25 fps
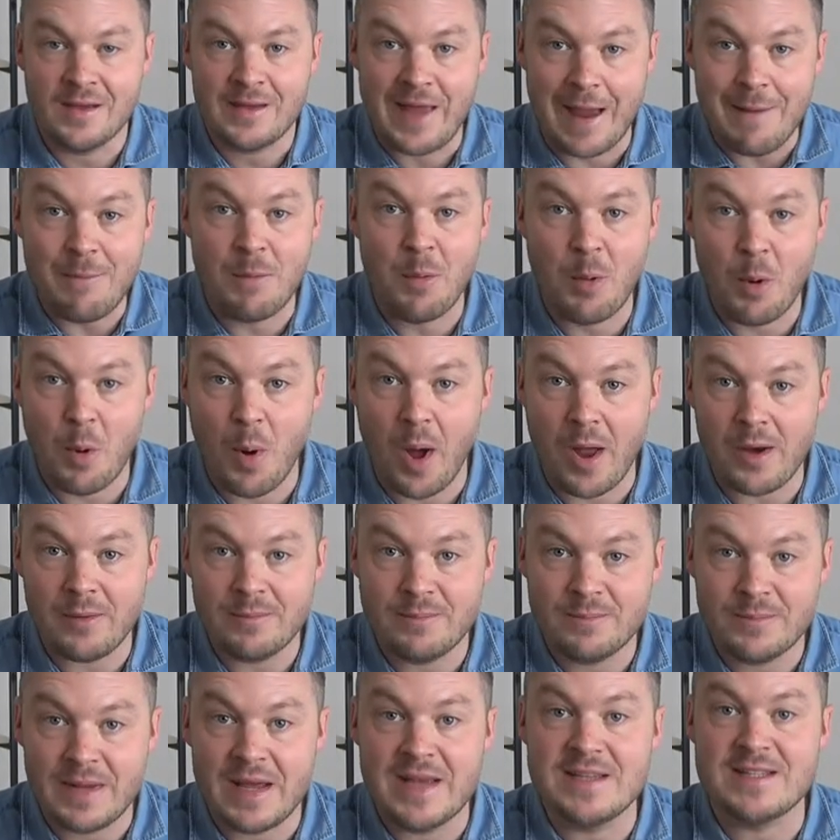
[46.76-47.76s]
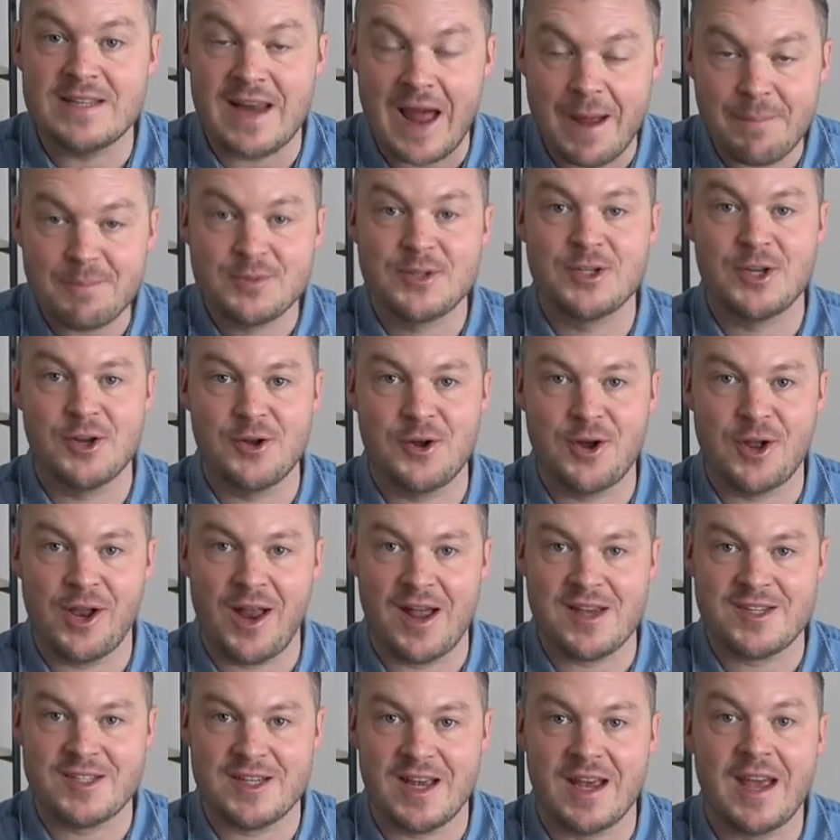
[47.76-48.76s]
Game number one is an absolute
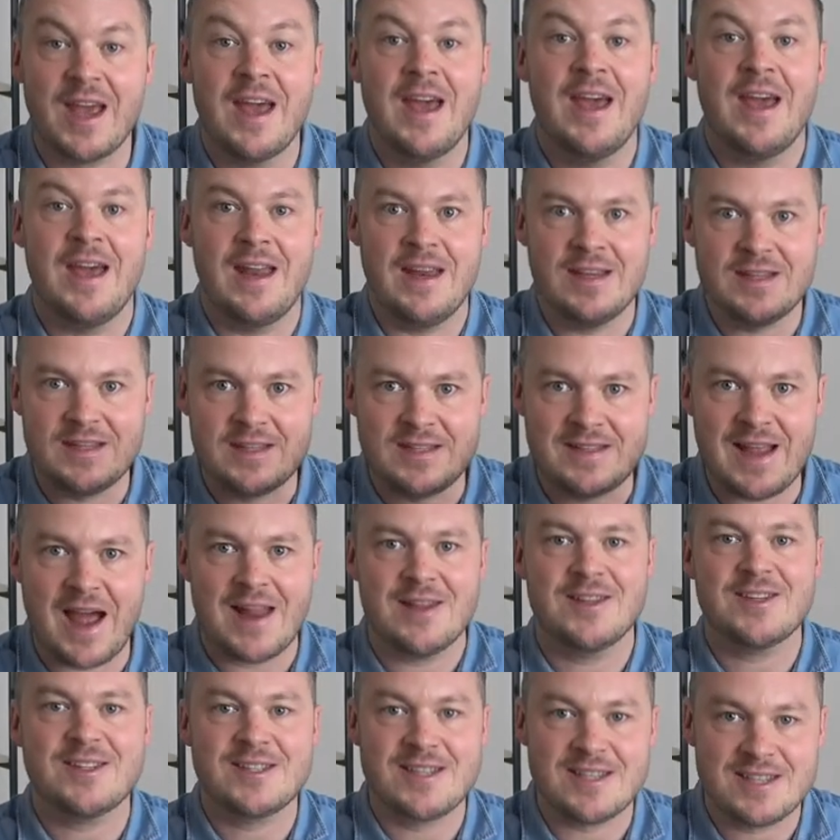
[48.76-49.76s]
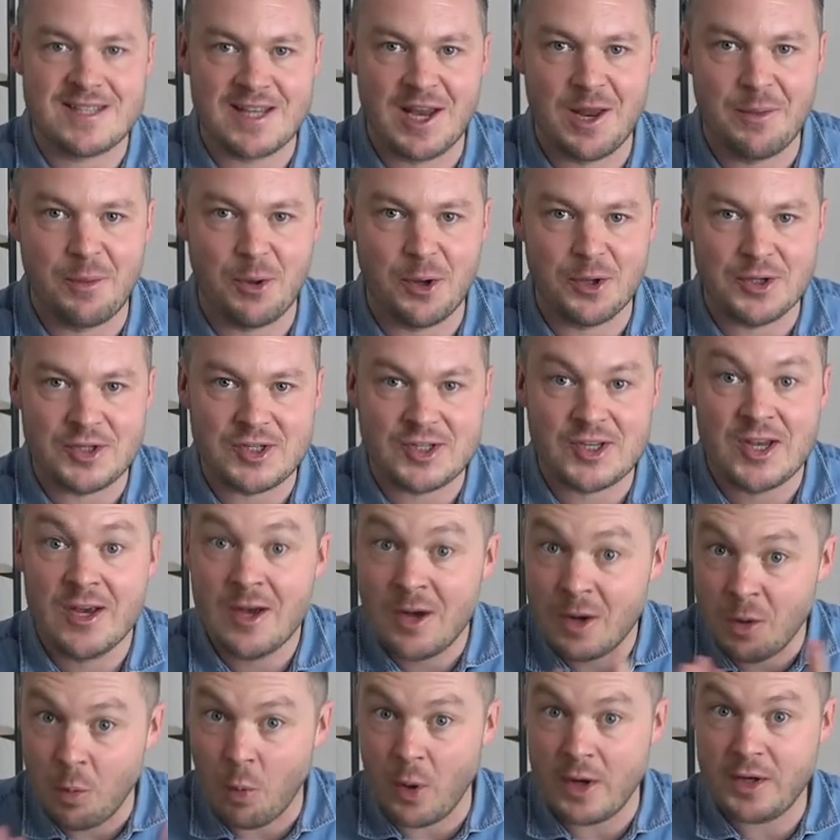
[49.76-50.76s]
classic. It is Dance the Syllables
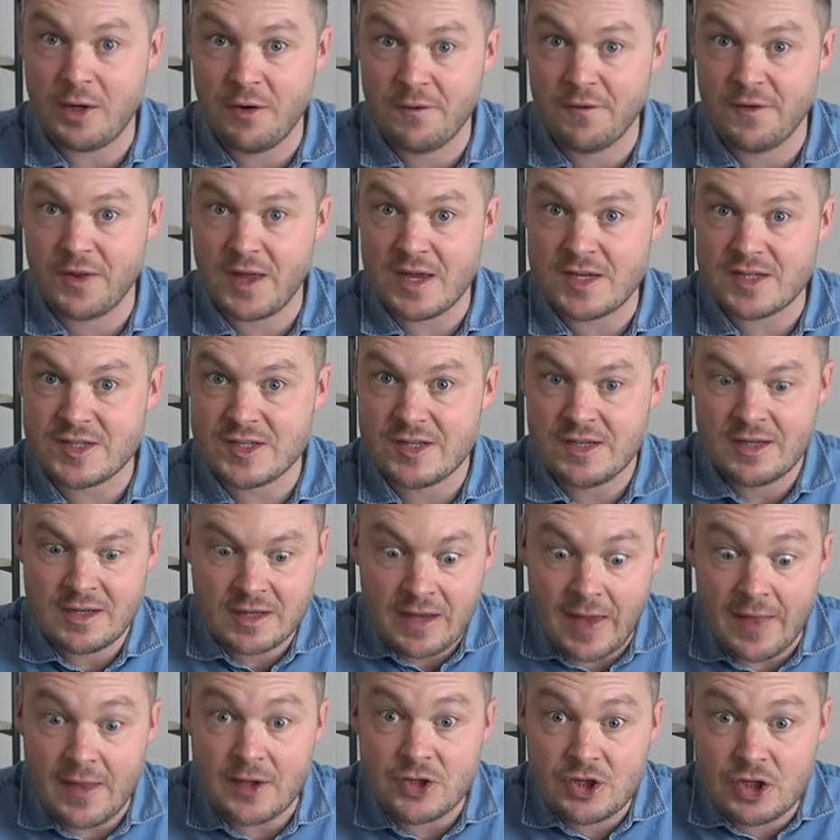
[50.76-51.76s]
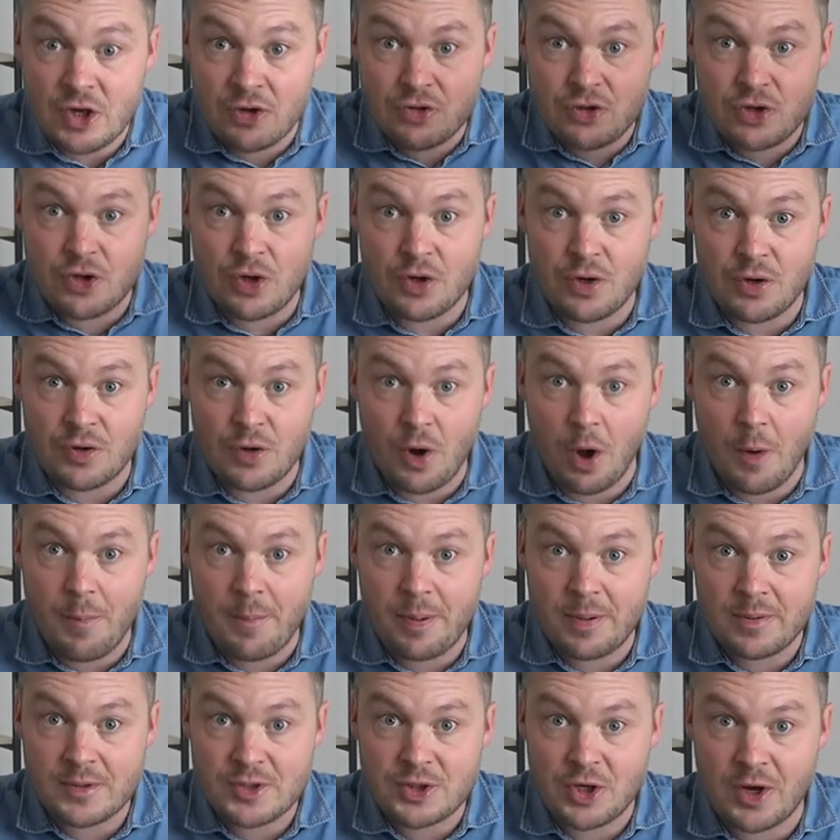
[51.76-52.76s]
what you do for this, get the children
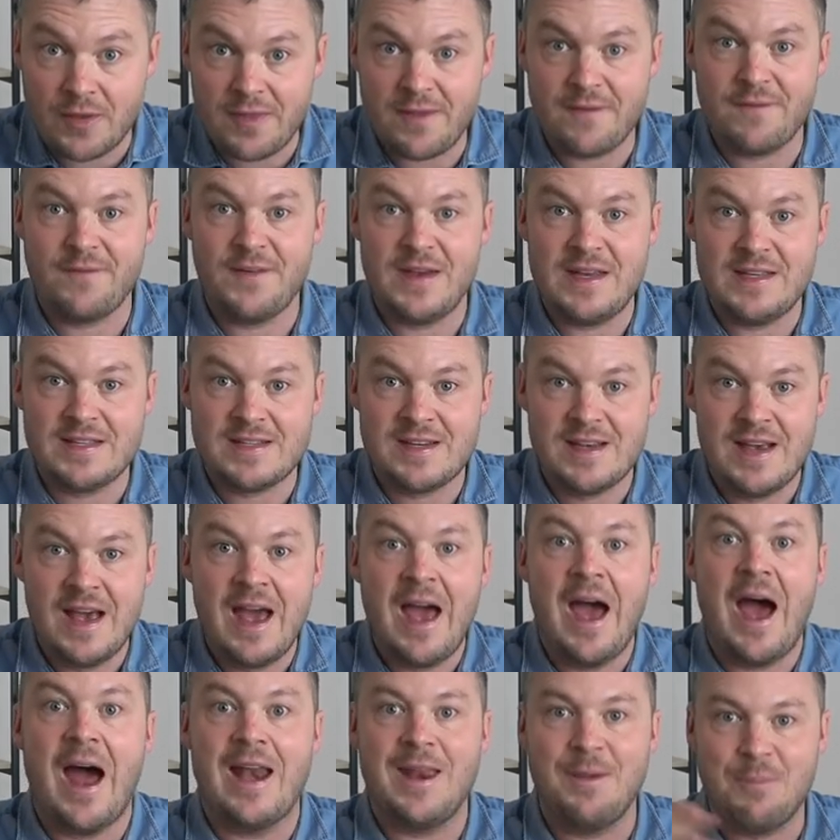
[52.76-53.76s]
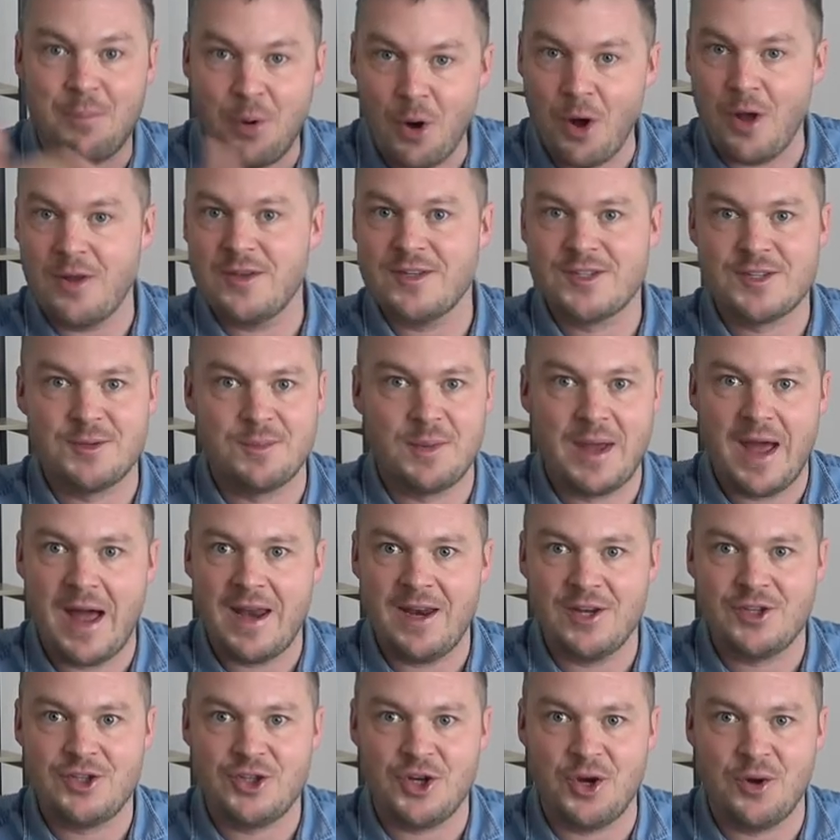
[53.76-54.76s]
up, stood on their feet, and you put on some
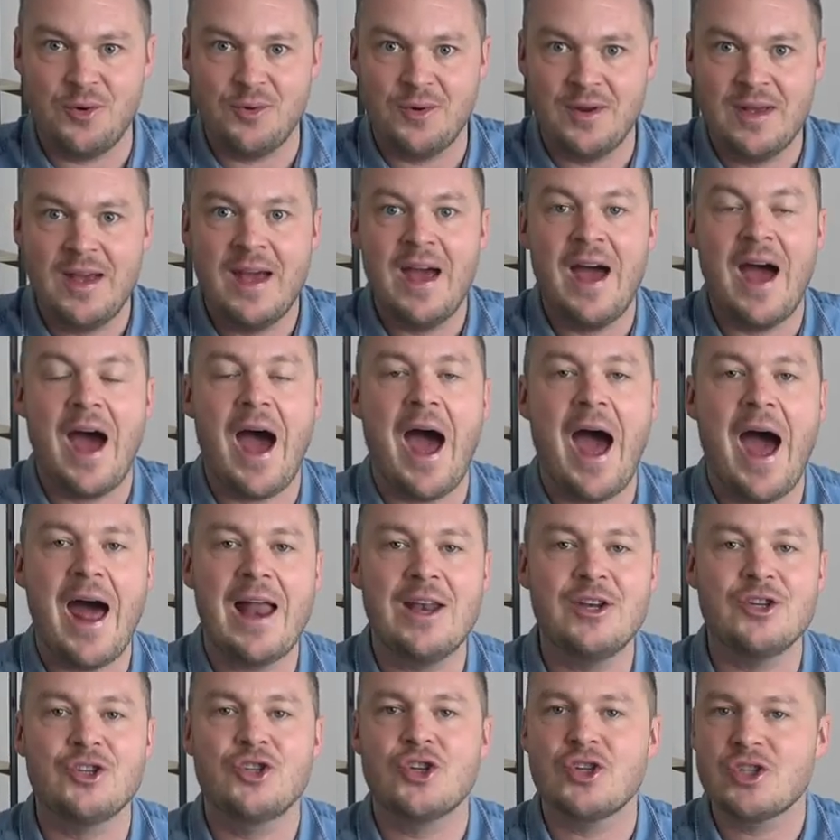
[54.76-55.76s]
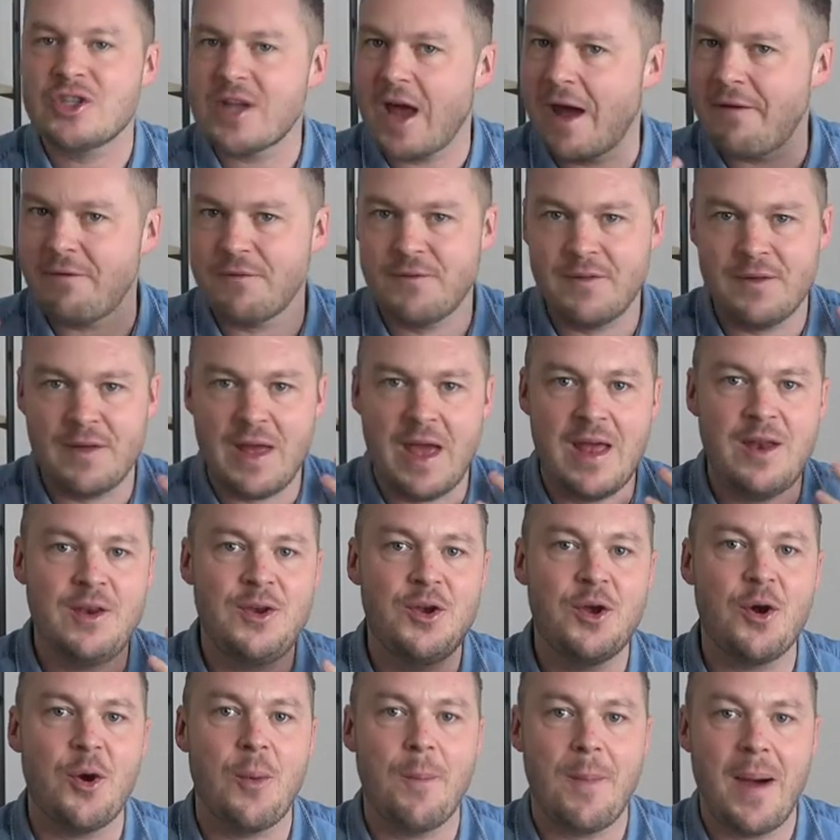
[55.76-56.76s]
kind of tune. And just have
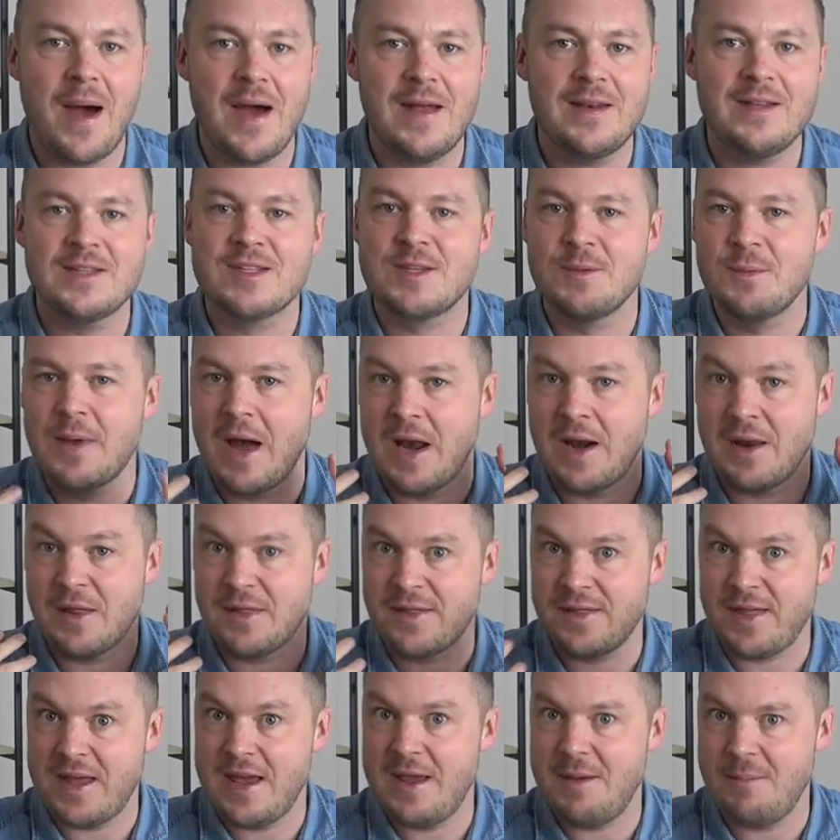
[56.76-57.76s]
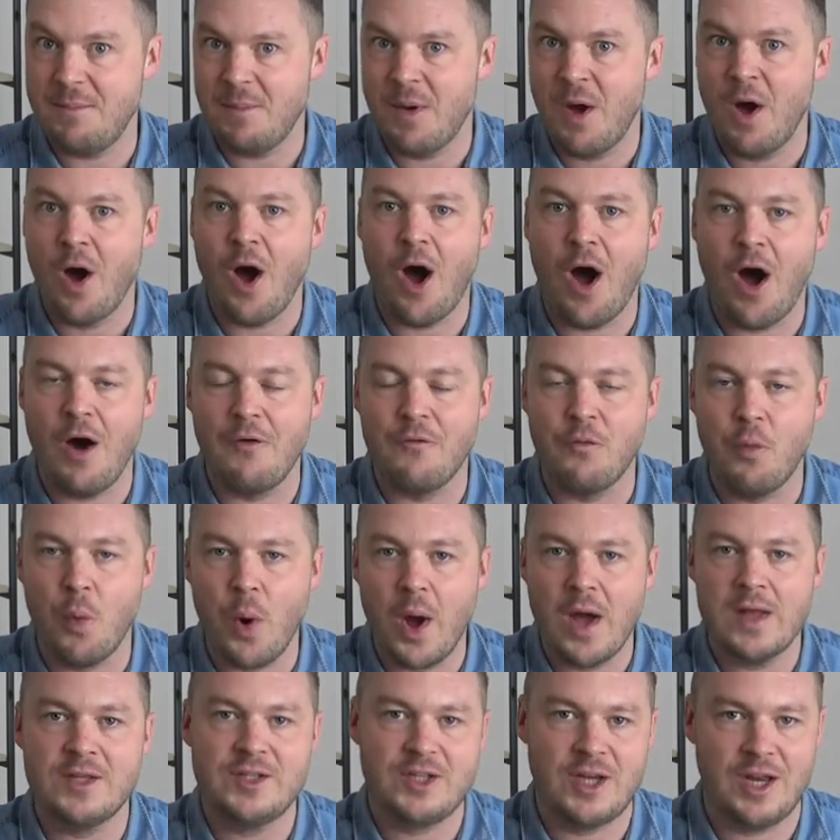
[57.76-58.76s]
in your mind some kind of theme of
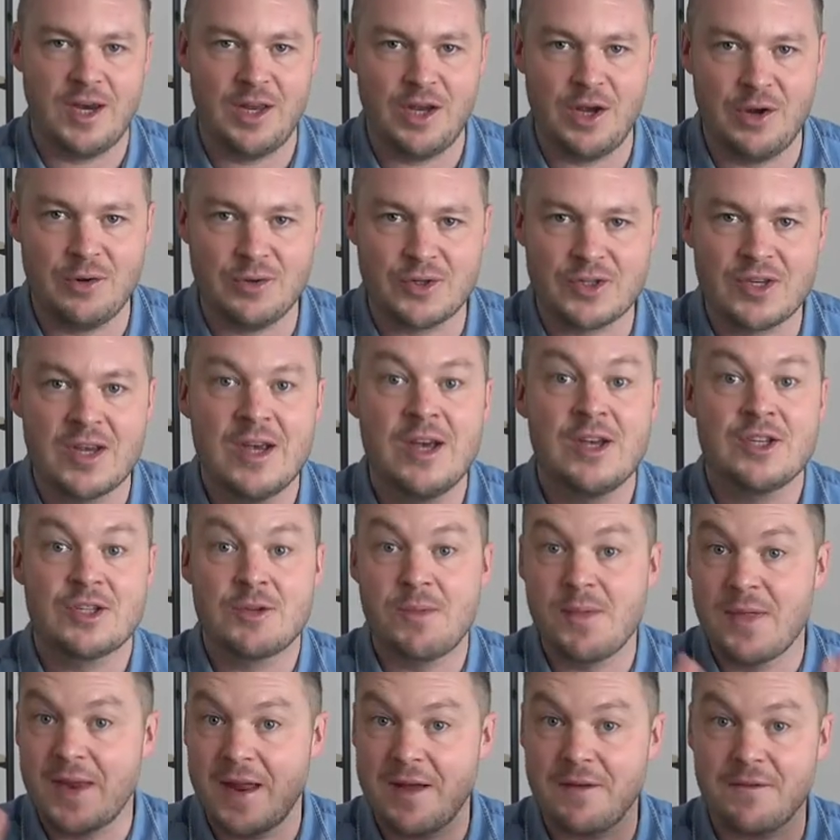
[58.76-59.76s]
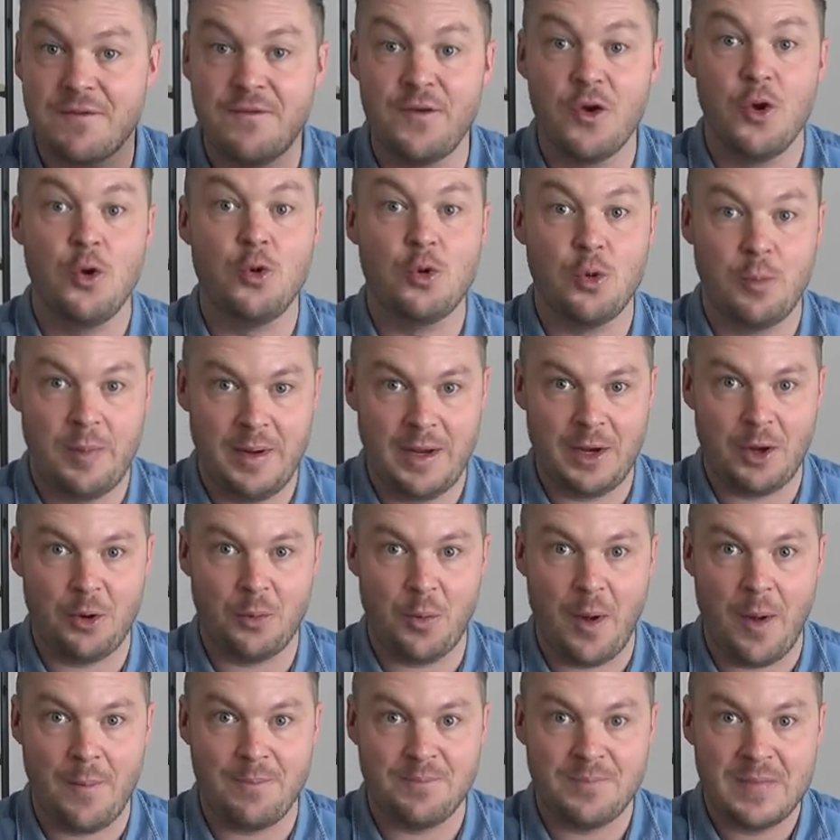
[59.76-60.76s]
words you're going to use. Something like food would be a
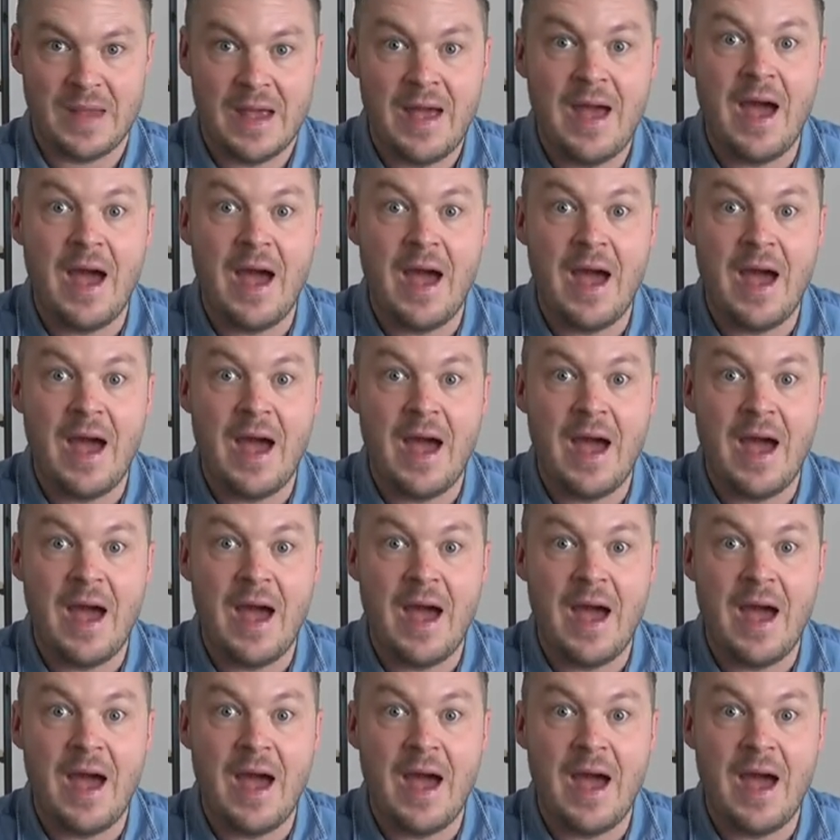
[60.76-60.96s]
good one.